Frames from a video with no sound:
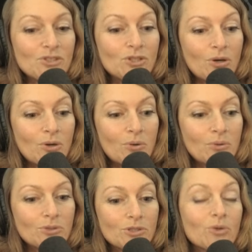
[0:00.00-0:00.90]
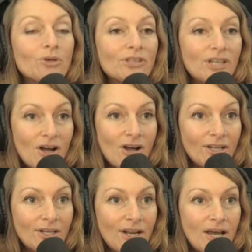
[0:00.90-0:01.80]
so so early
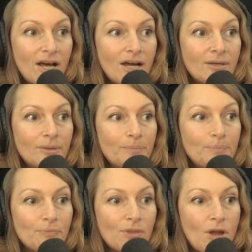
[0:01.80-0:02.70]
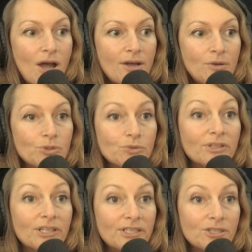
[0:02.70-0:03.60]
on, um, I was
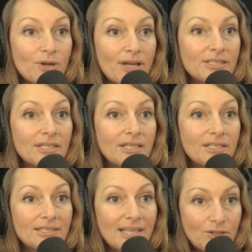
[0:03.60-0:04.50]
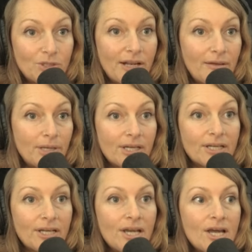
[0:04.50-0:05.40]
really interested in
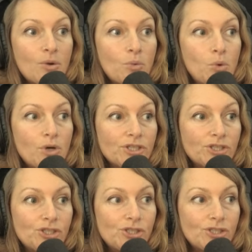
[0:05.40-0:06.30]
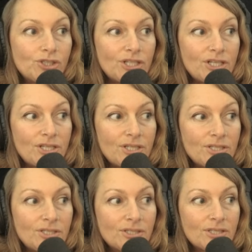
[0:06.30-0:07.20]
psychodynamic, which
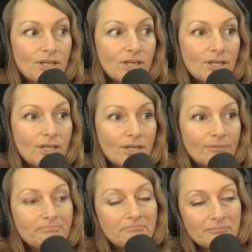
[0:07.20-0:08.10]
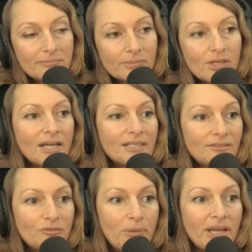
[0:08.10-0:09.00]
is
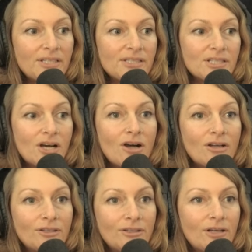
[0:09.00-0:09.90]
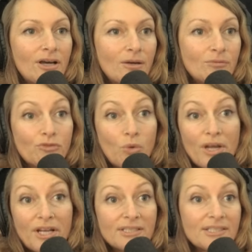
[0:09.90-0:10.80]
kind of based on uh,
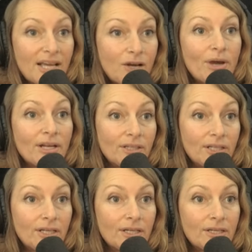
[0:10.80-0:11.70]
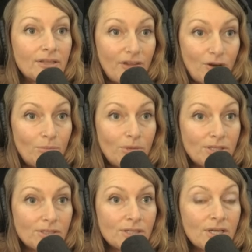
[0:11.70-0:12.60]
Freud and psychoanalytic
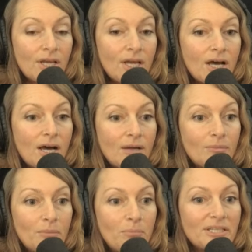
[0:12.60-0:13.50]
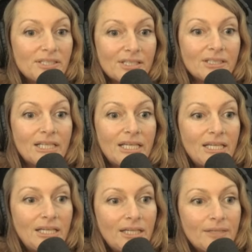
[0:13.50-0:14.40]
therapies. Um,
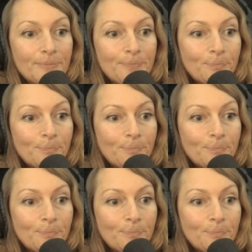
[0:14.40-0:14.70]
basically,